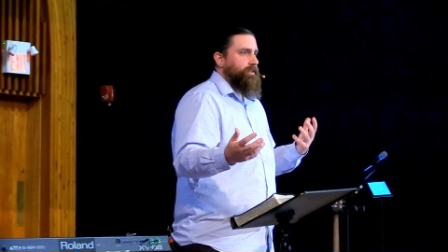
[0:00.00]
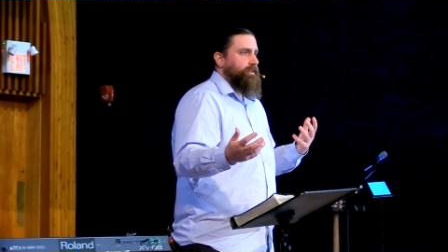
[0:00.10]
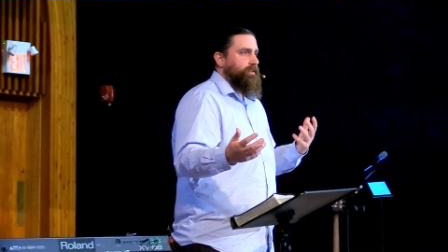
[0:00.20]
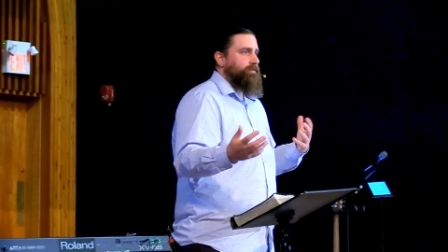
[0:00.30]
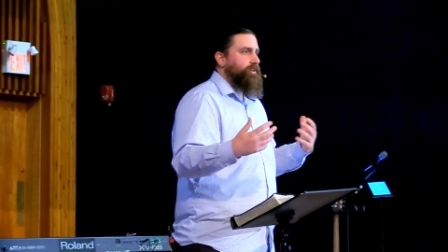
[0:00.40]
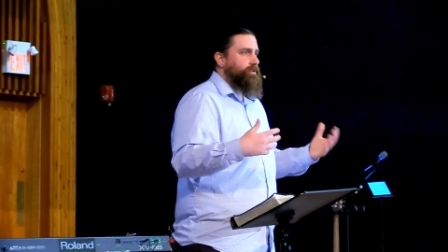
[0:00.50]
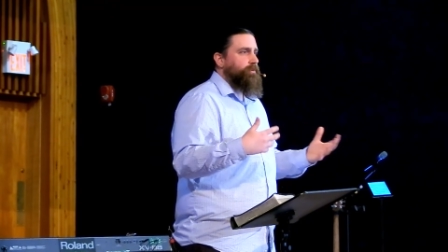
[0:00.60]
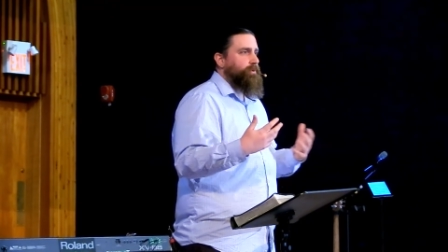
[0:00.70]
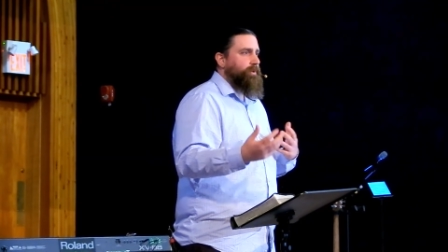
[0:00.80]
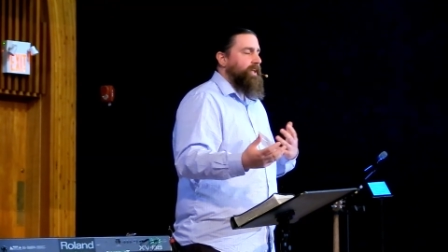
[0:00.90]
Eventually,
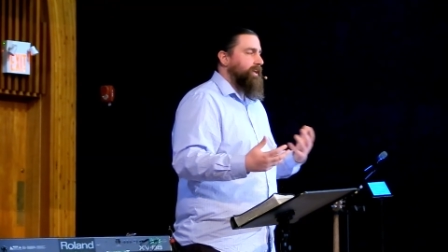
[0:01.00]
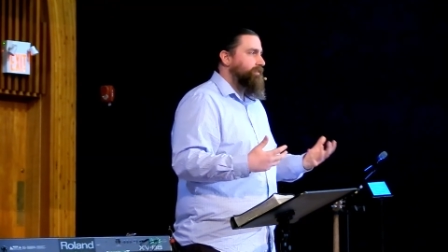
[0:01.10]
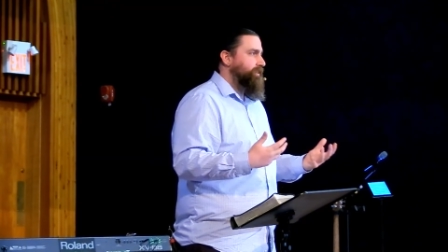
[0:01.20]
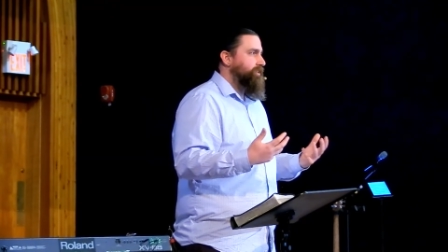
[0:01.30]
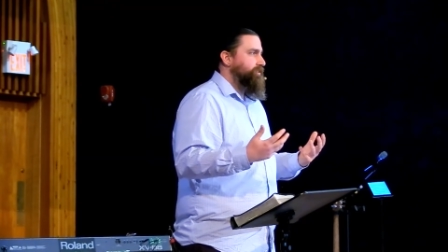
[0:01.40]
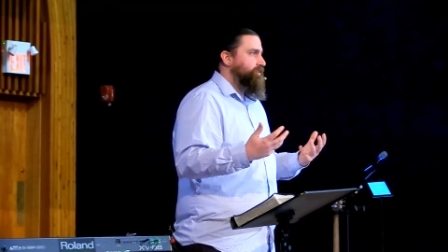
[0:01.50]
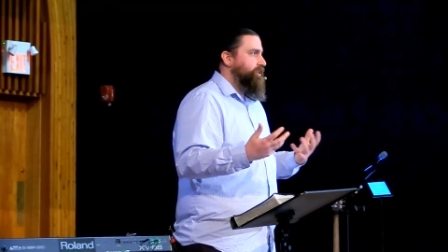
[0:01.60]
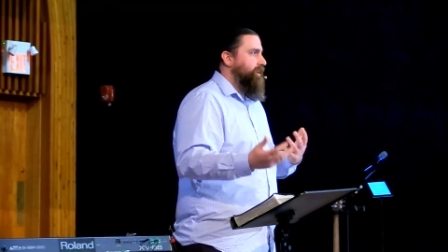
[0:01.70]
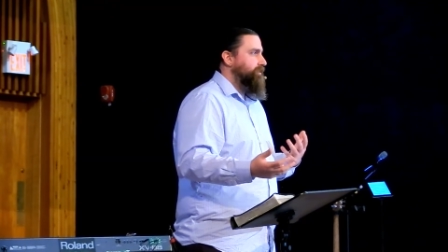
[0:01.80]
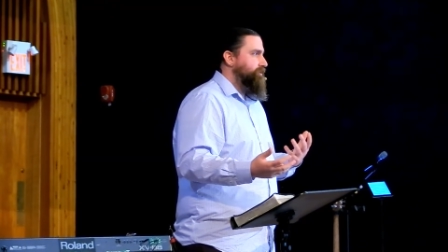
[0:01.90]
we will have these
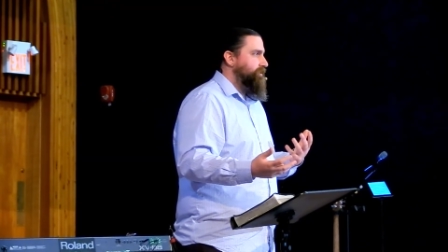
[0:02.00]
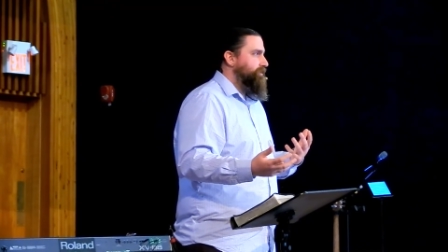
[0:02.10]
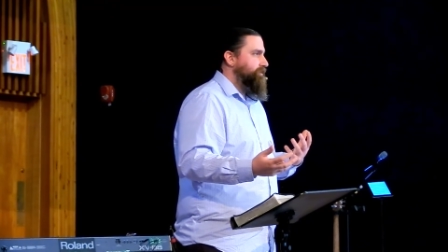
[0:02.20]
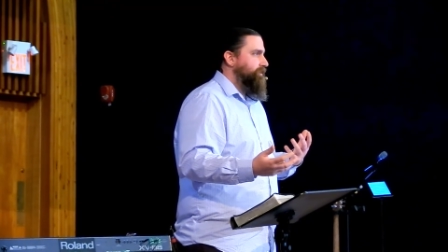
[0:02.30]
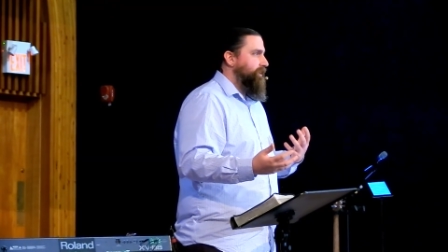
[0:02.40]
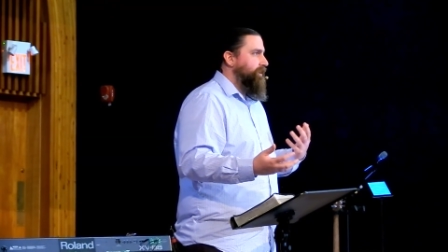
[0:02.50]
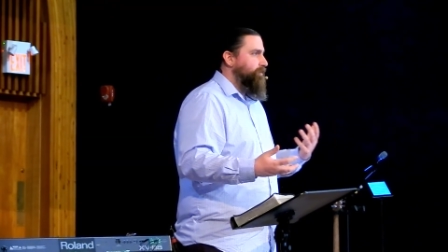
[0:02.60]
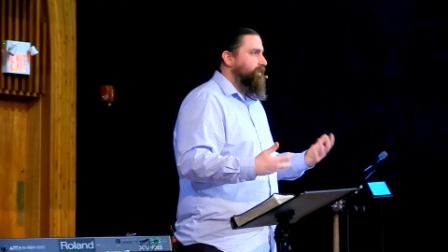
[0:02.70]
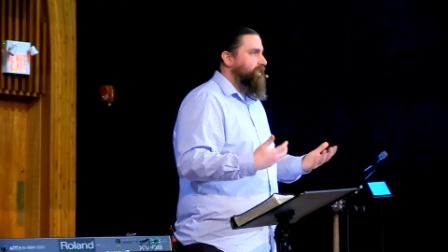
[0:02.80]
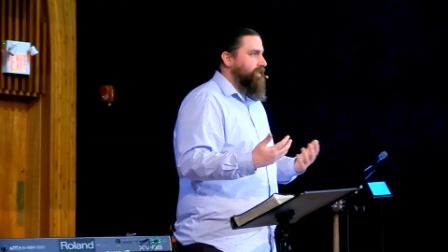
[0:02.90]
challenges in our
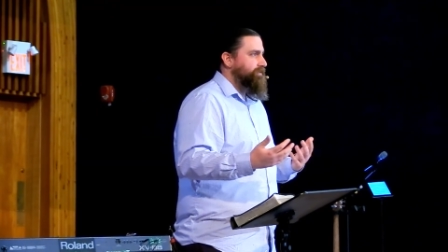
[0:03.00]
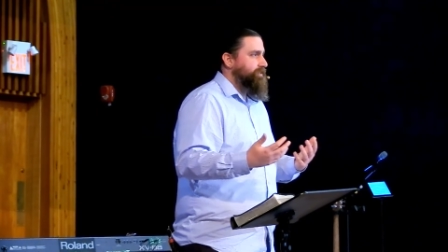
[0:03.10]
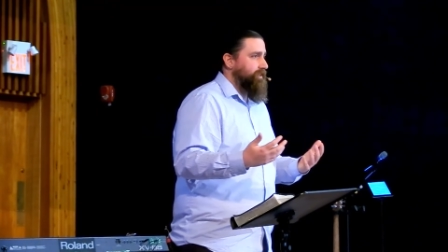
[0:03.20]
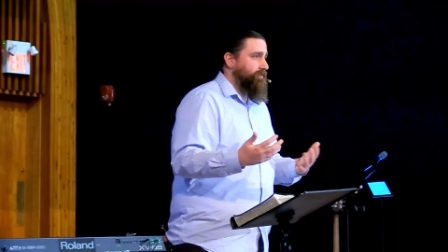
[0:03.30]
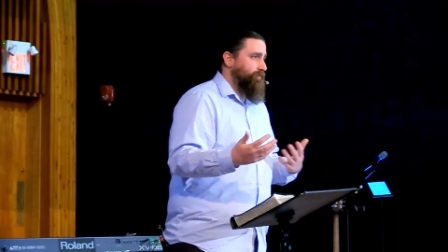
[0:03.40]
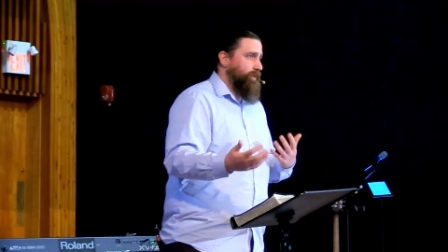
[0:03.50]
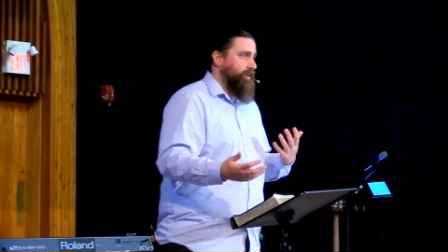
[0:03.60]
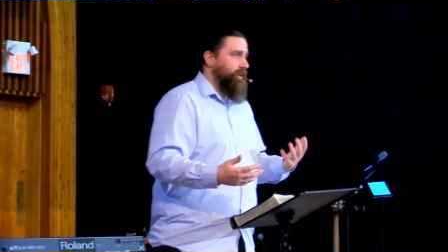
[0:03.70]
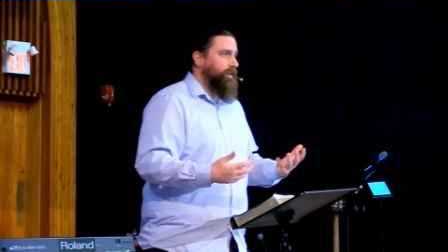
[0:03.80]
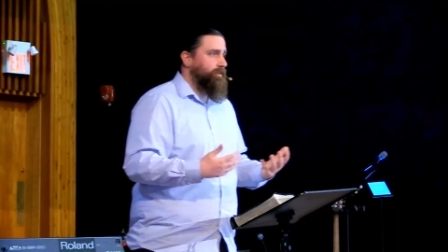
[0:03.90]
beliefs if we
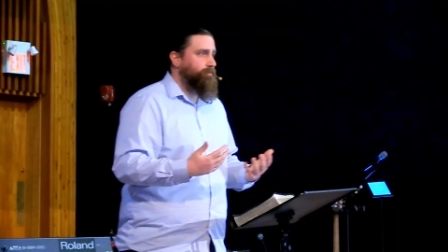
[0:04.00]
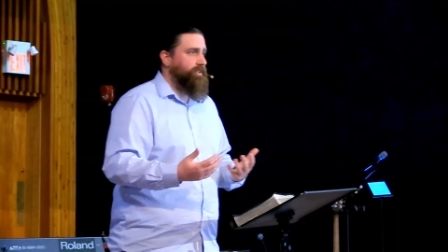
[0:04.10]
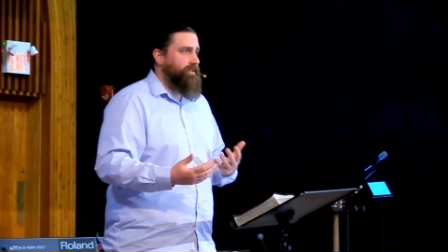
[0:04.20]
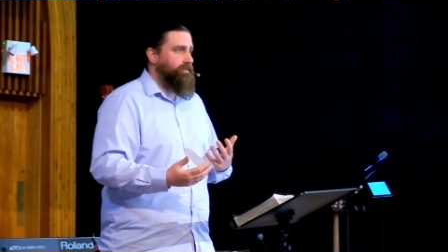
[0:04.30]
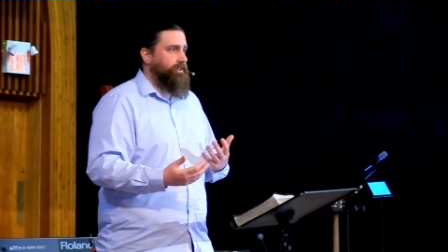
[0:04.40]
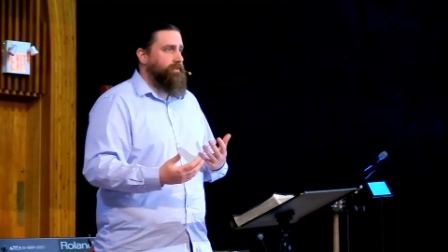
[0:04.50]
are believing.